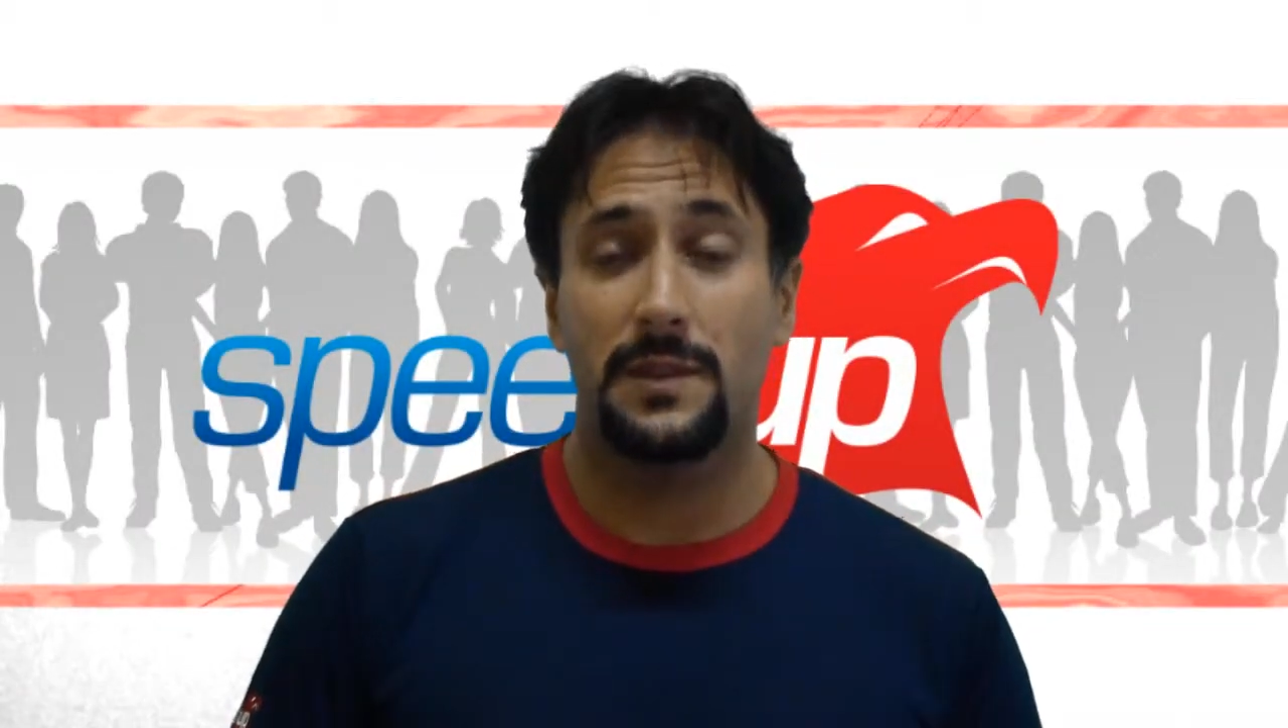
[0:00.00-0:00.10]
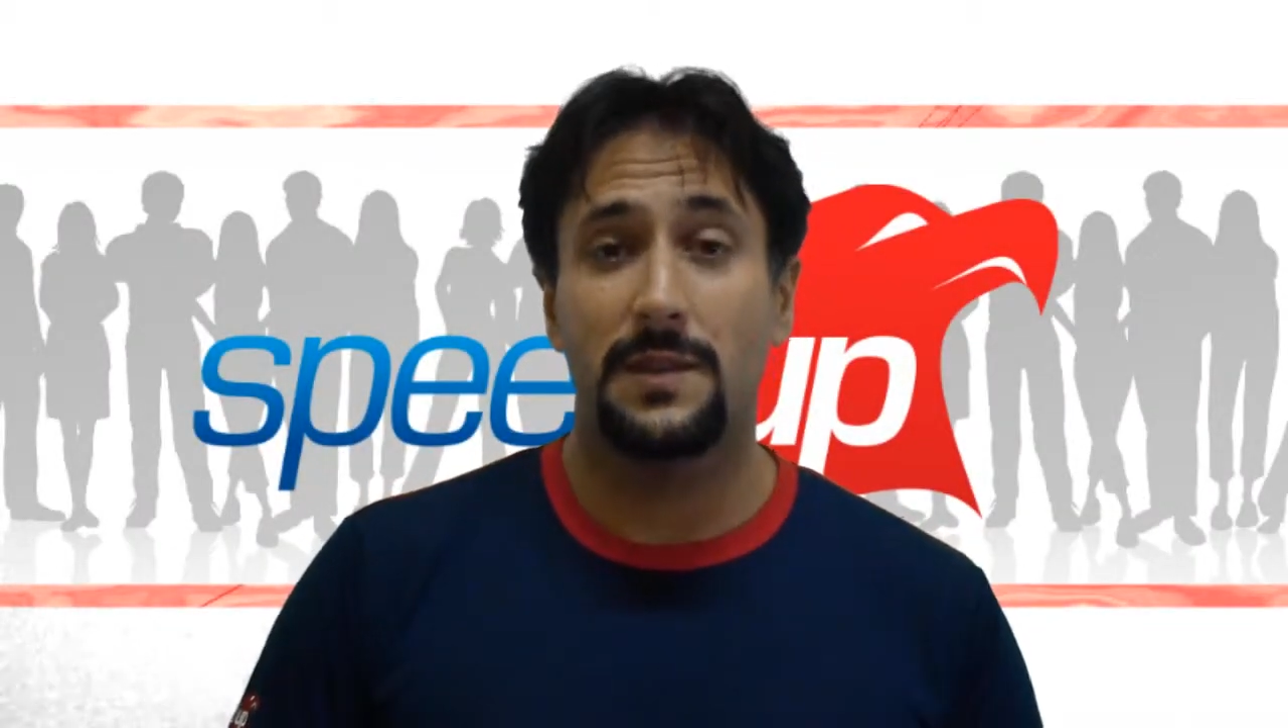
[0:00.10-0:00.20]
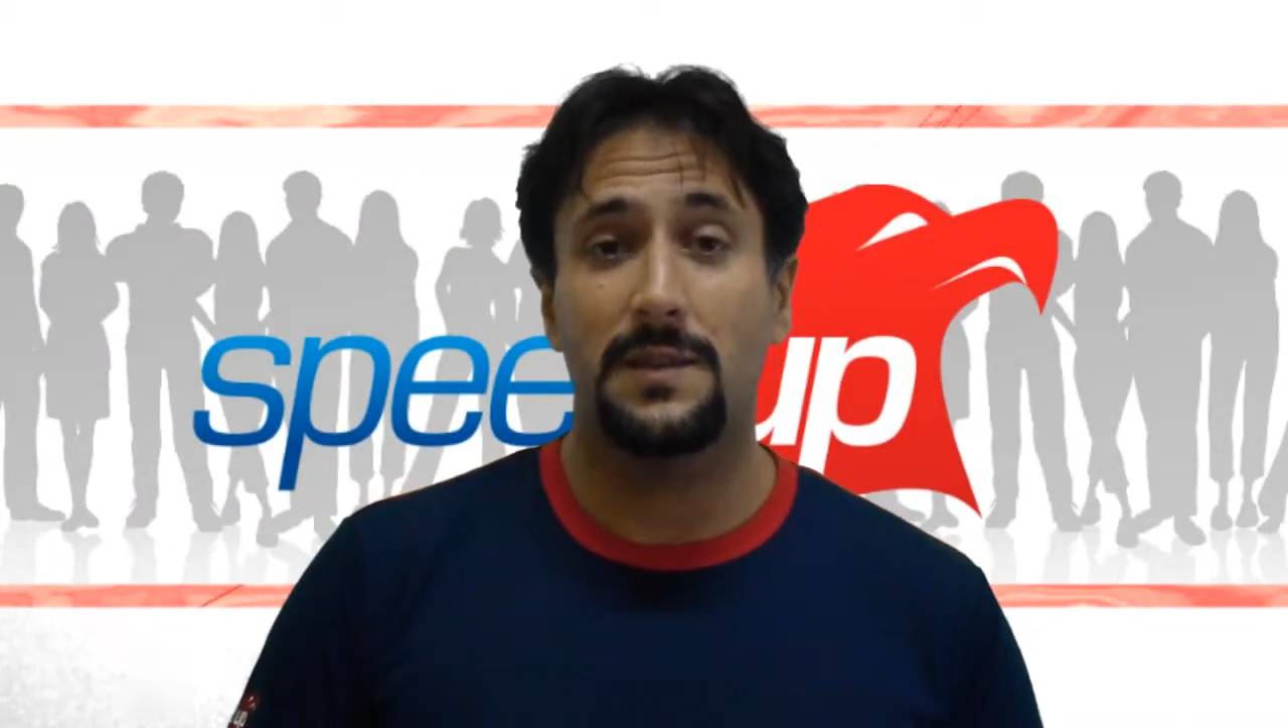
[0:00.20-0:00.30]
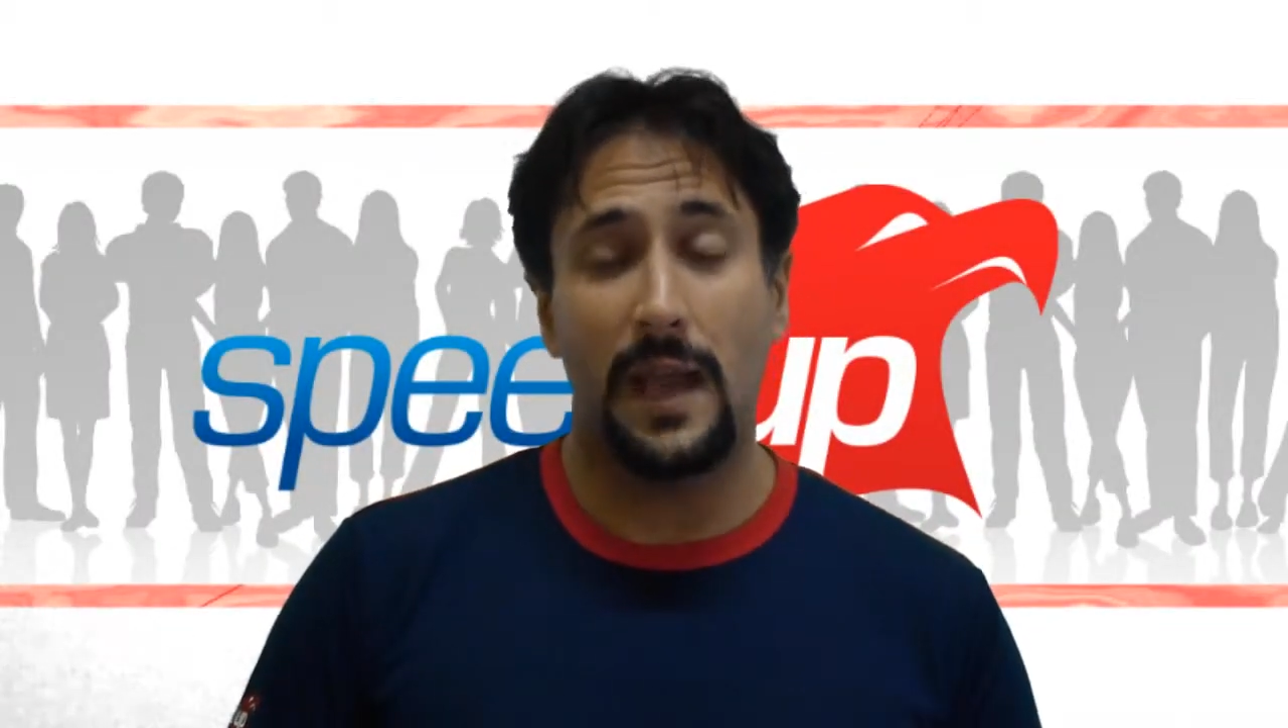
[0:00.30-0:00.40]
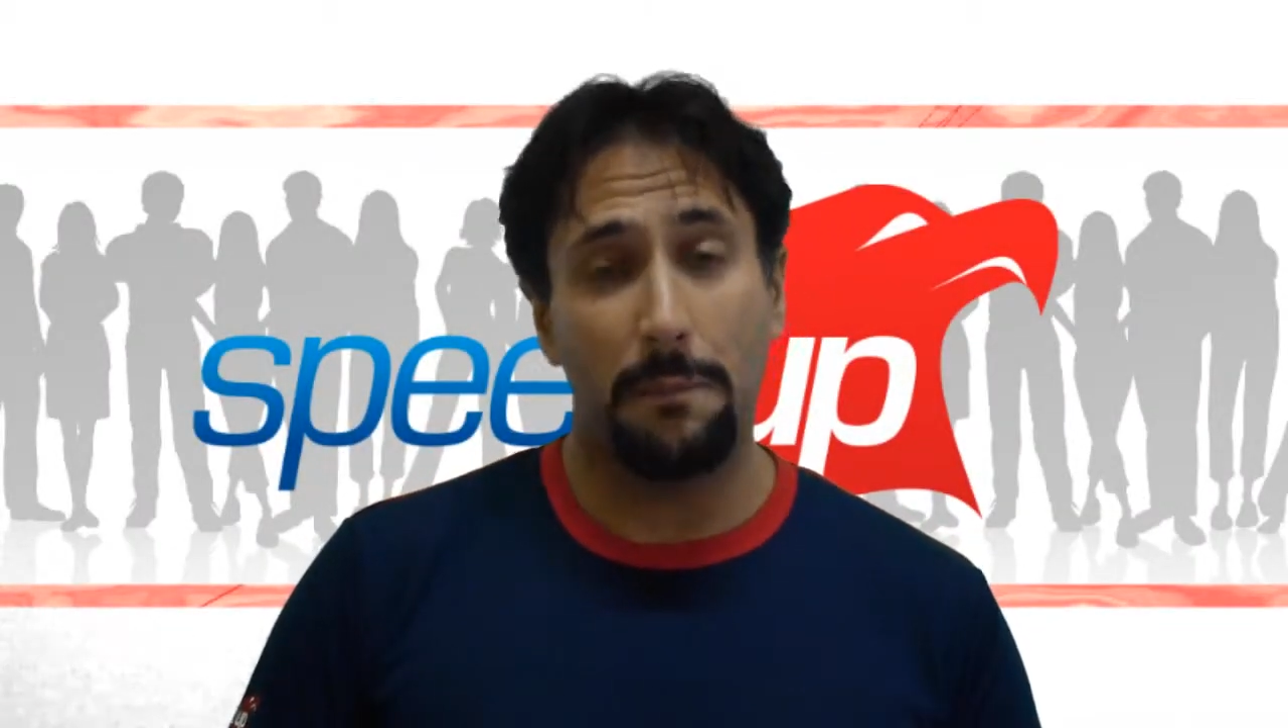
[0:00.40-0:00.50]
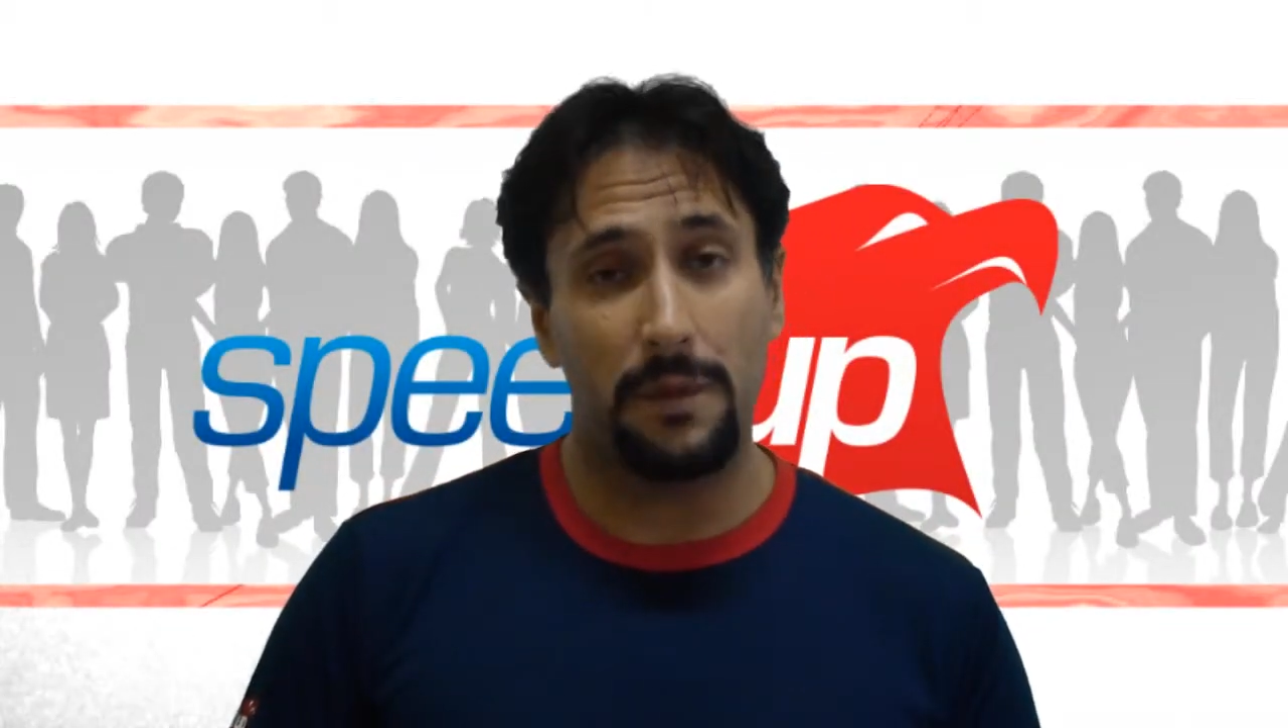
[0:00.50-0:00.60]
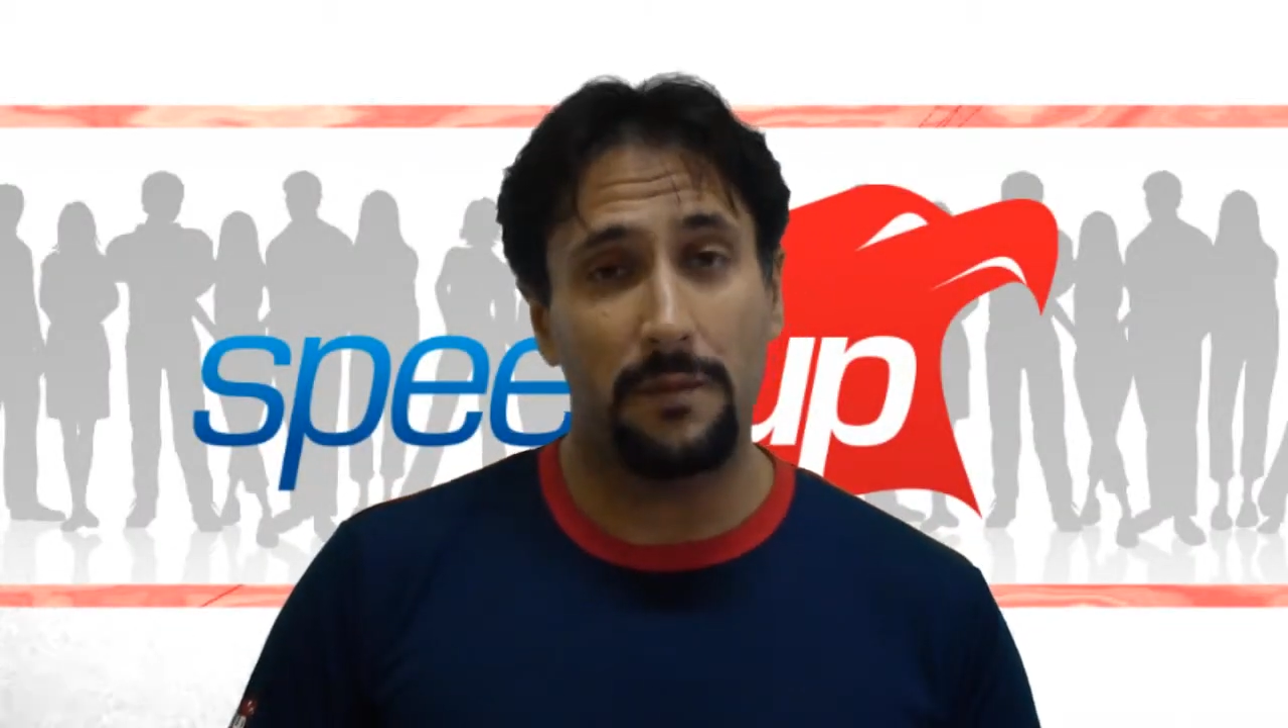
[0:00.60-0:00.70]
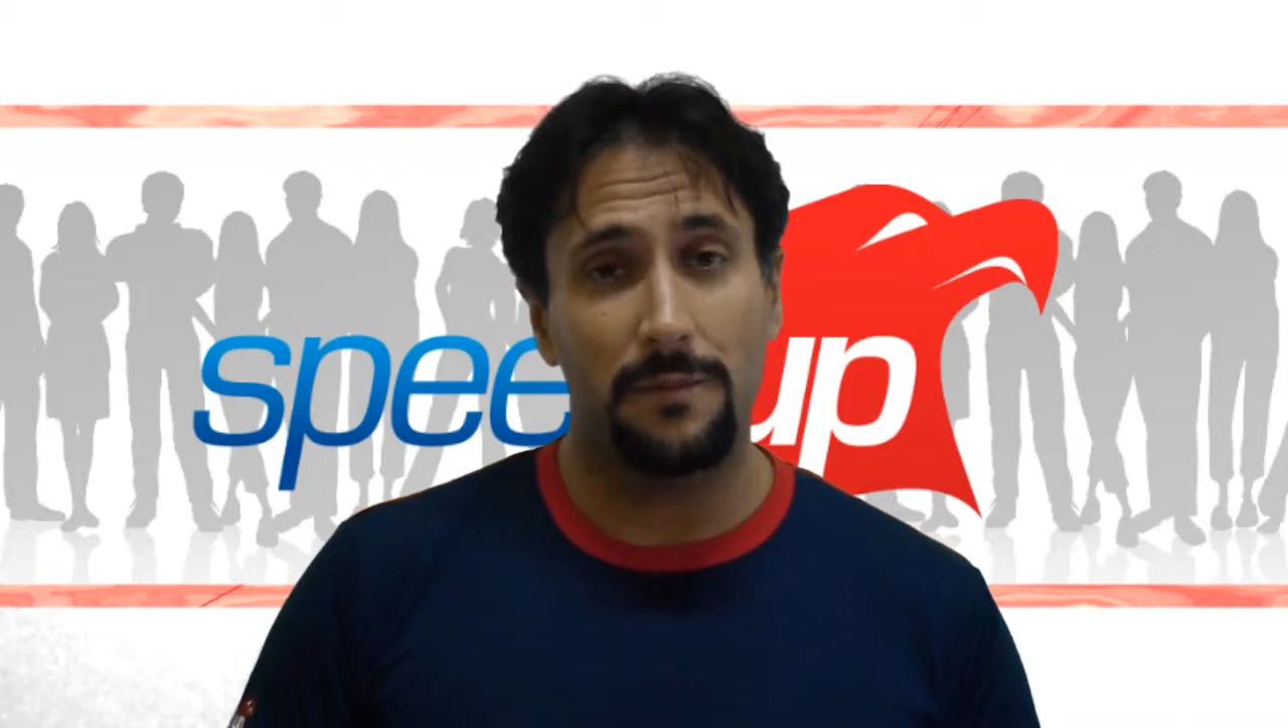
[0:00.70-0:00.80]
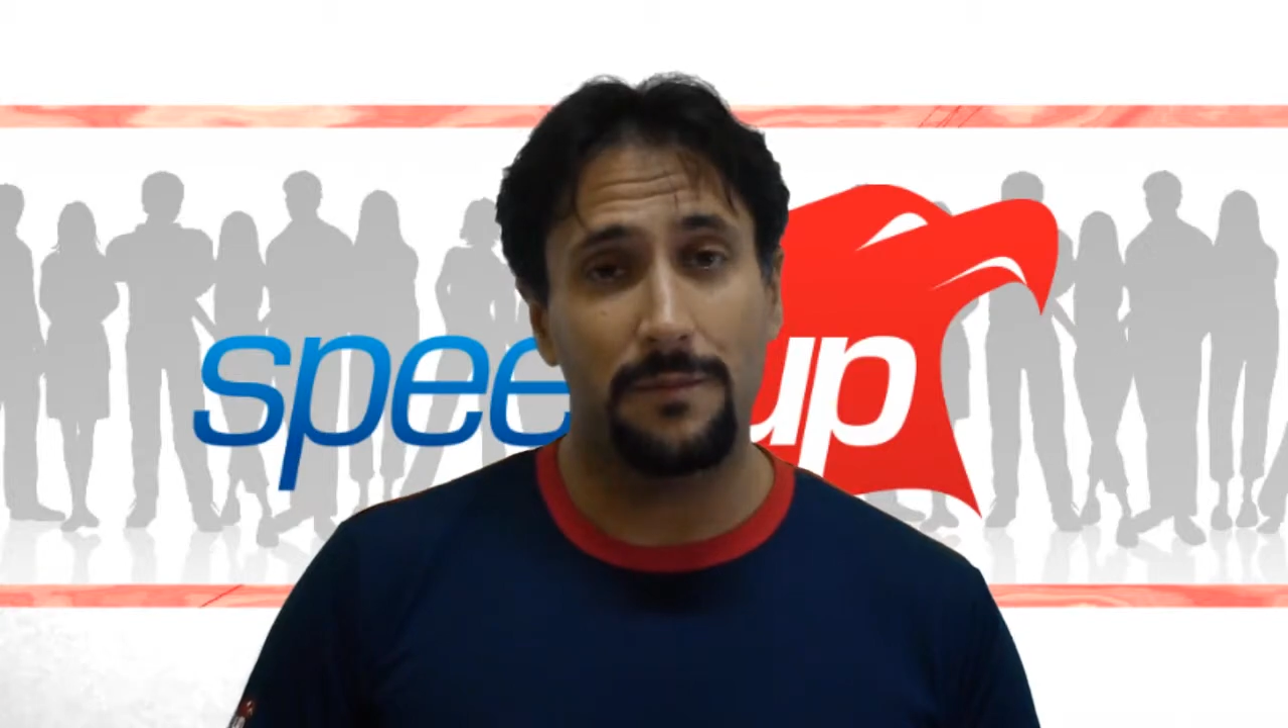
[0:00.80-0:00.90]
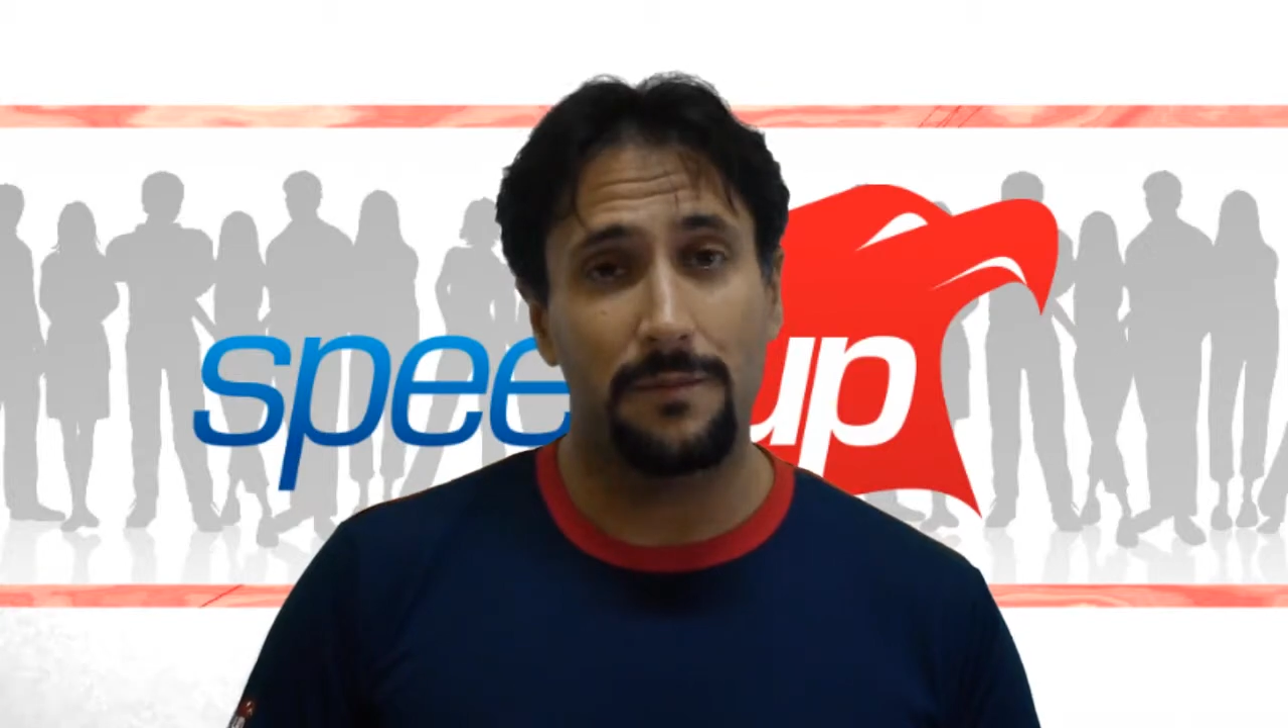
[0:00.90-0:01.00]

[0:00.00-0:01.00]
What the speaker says: this example?